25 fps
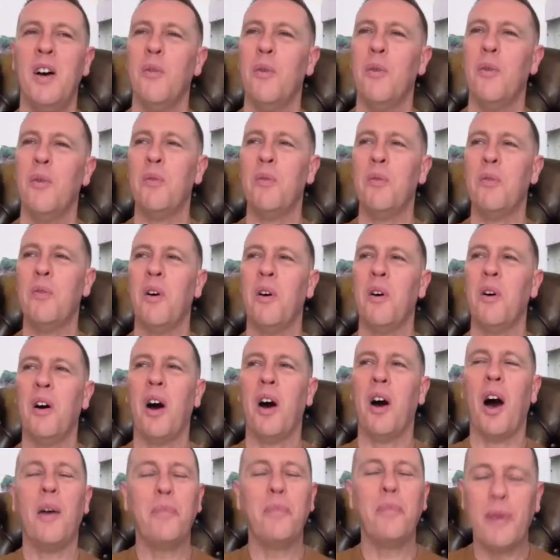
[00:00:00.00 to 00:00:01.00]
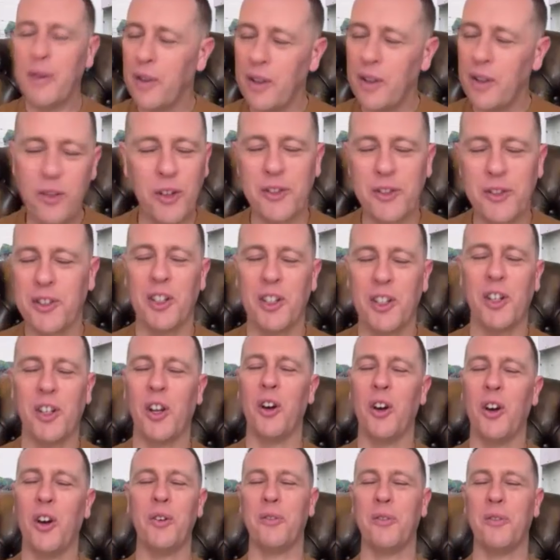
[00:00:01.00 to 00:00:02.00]
Well, I'd be interested to
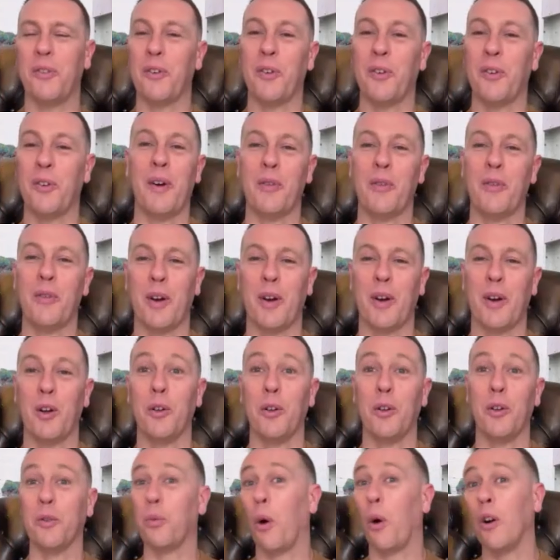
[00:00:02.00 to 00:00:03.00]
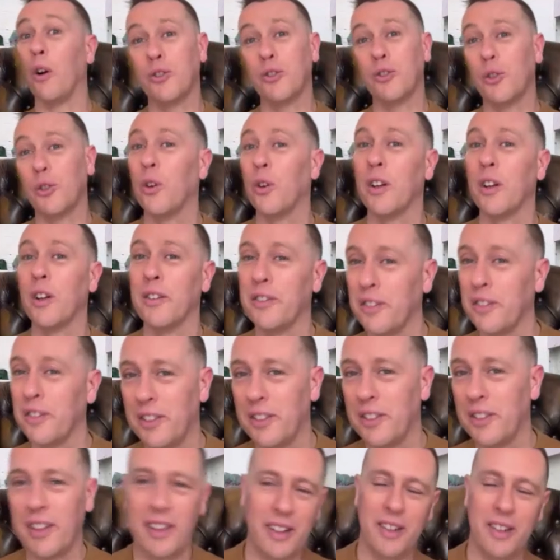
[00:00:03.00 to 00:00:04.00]
know from everyone who's watched or
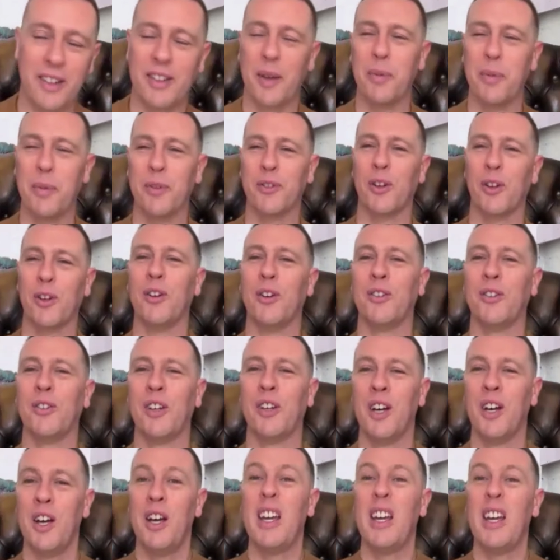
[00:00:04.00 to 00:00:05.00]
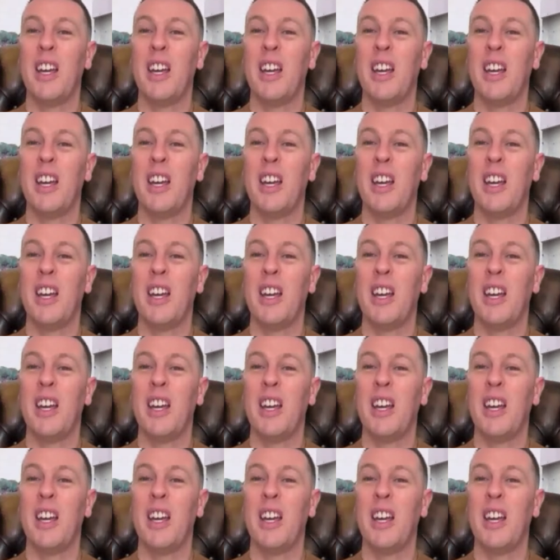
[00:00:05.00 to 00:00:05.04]
listened this episode,